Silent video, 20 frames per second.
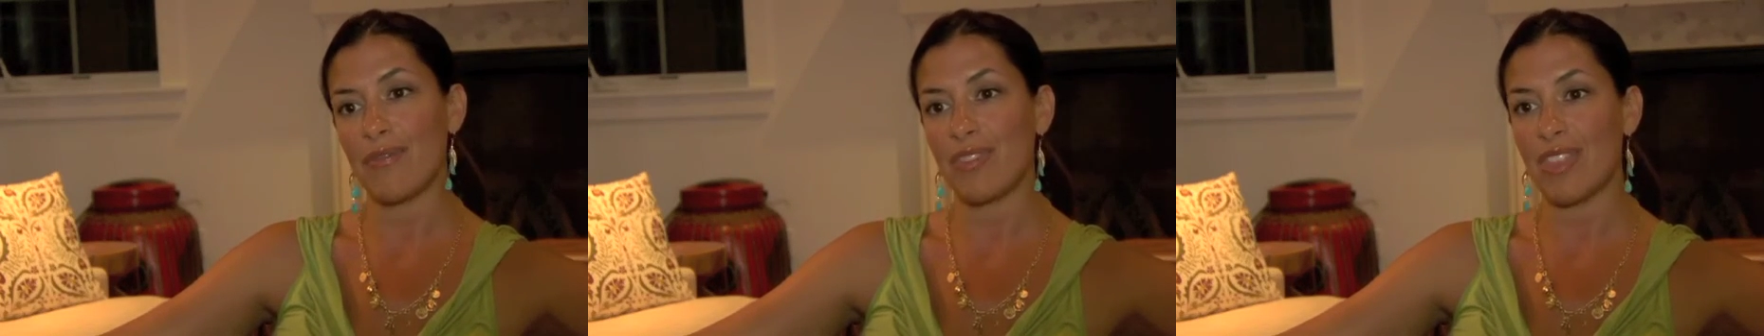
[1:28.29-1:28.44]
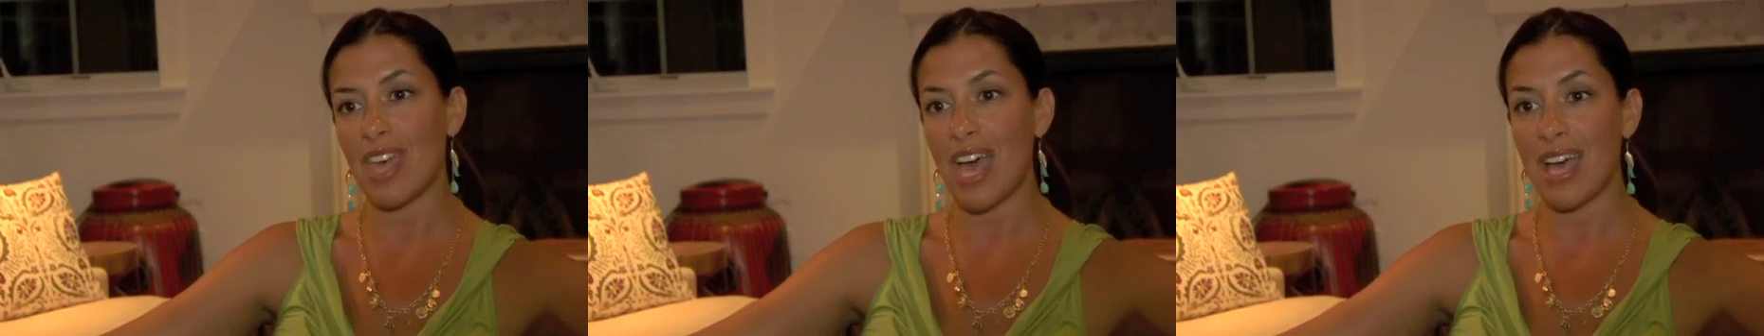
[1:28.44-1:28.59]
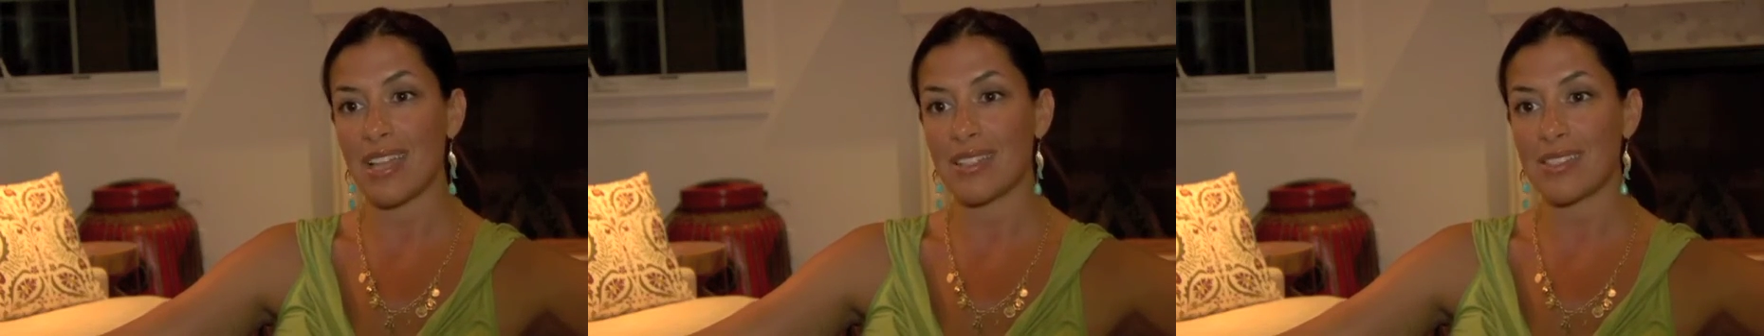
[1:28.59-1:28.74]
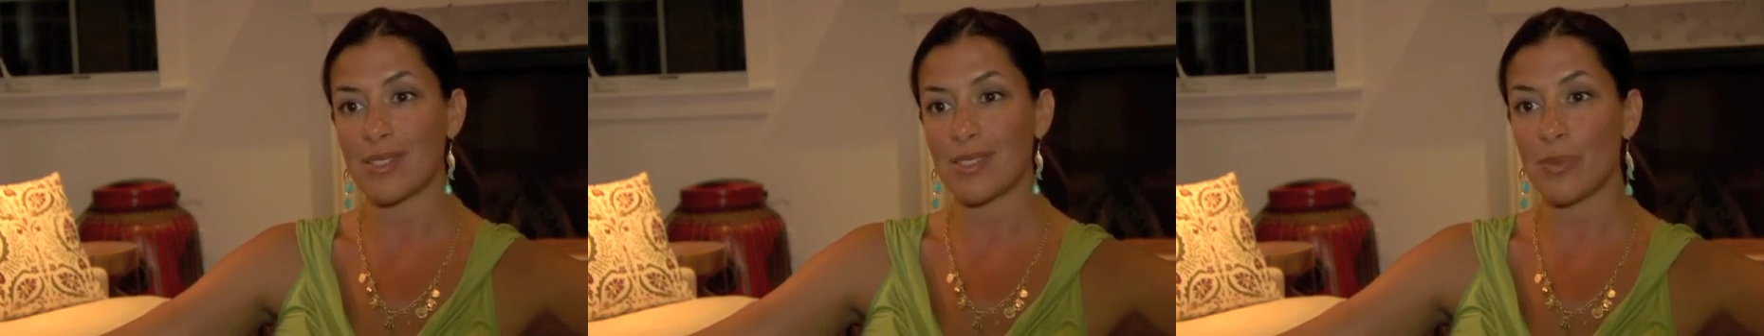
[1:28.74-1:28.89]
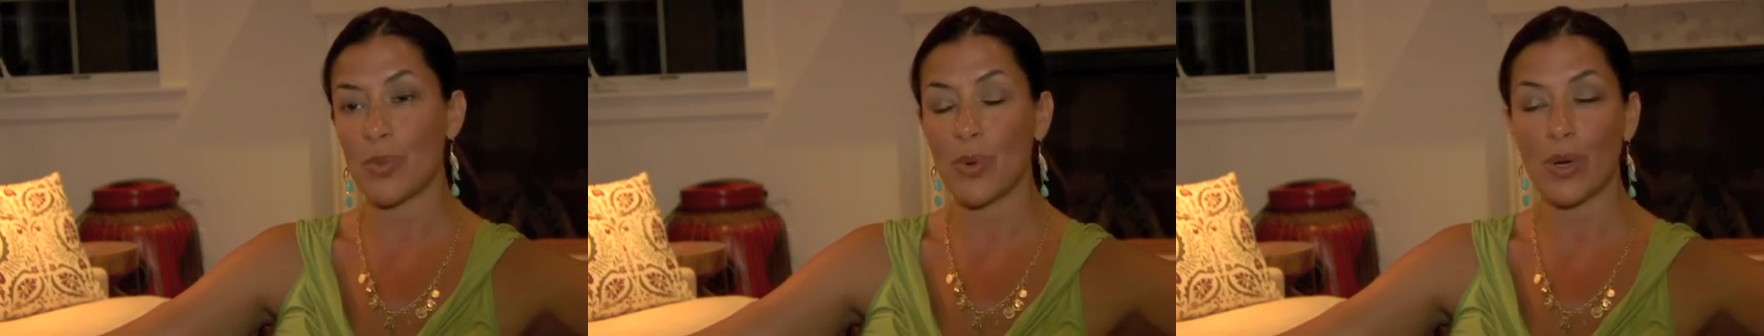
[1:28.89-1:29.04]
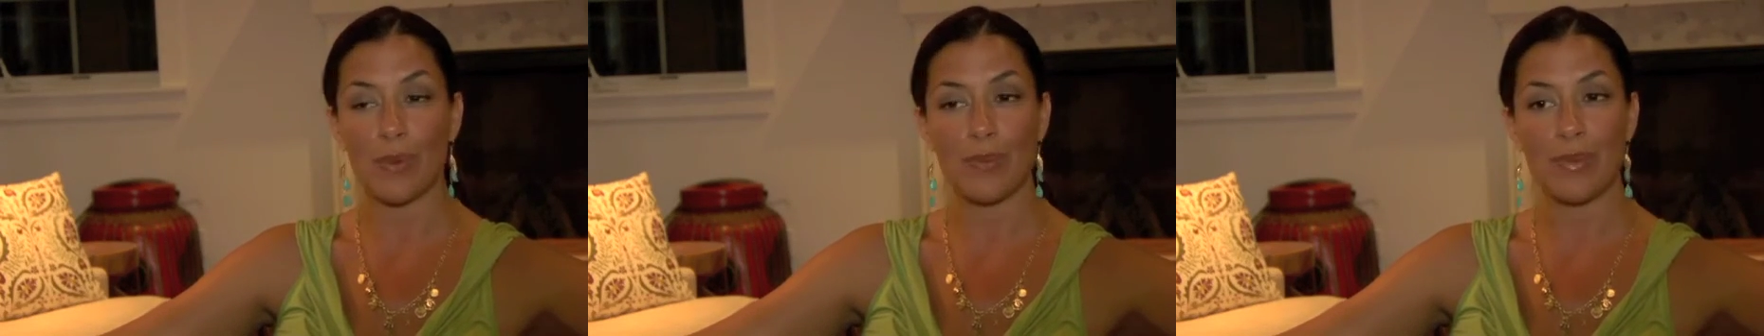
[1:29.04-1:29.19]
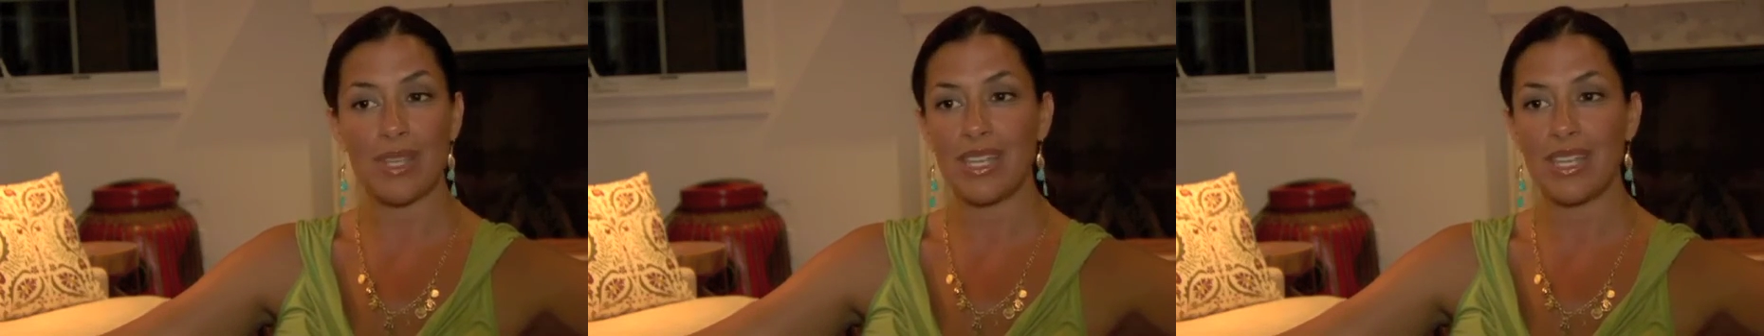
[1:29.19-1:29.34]
that's
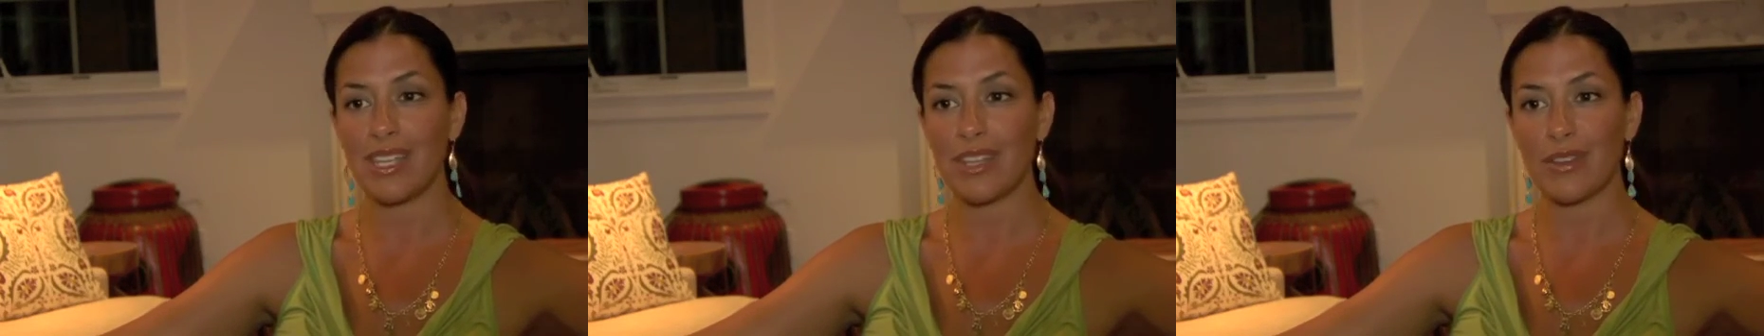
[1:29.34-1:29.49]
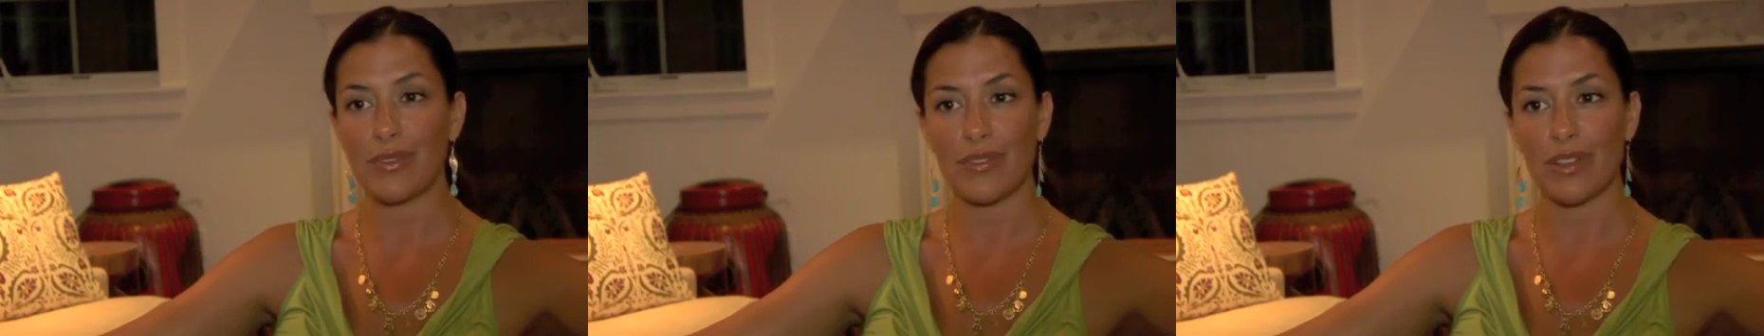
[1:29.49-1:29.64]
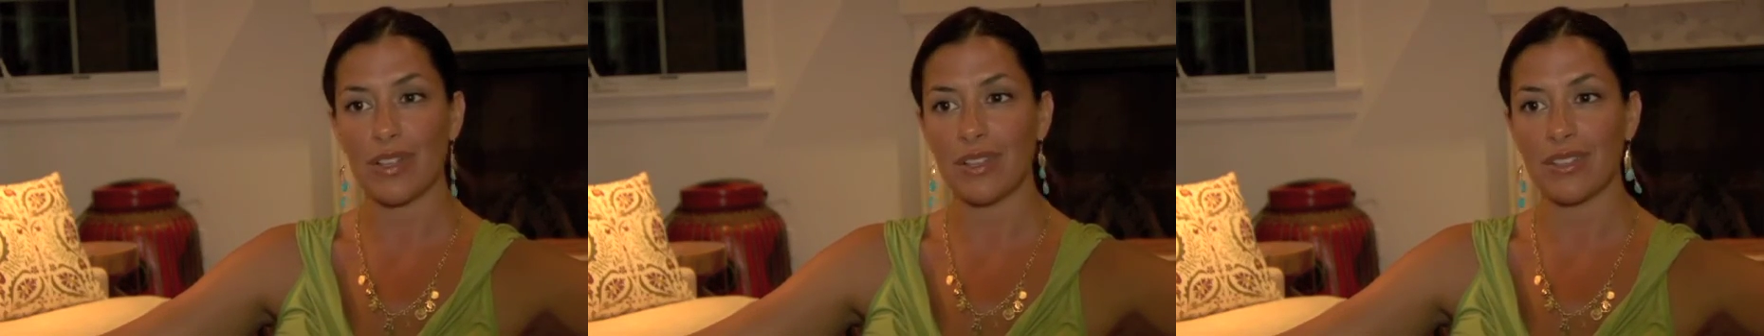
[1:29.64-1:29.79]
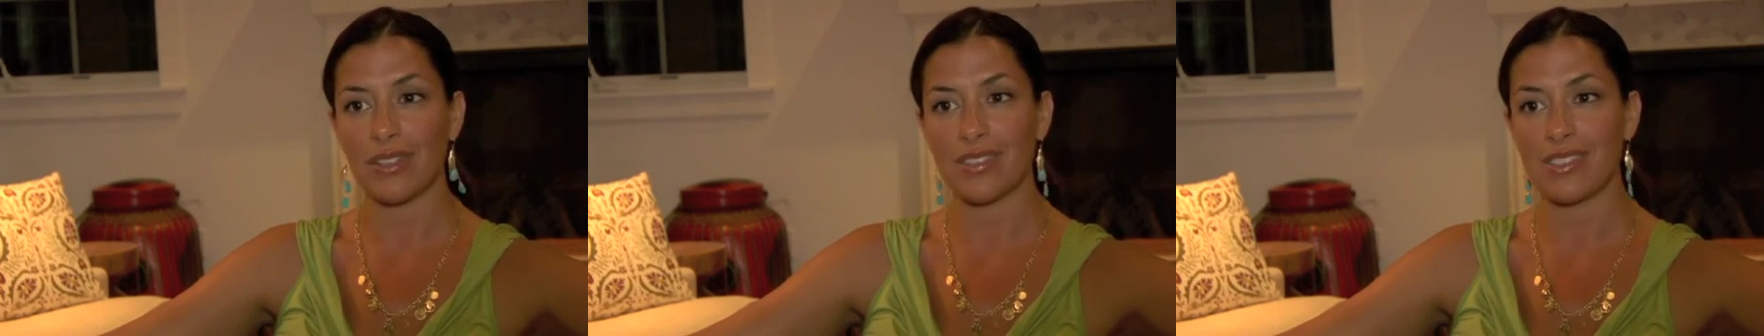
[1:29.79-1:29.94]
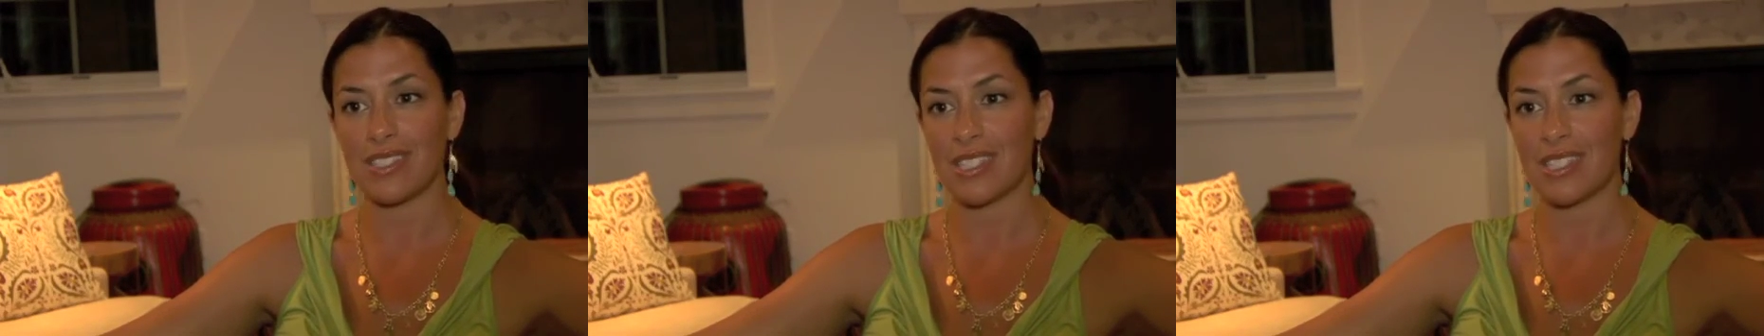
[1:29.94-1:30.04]
more meaningful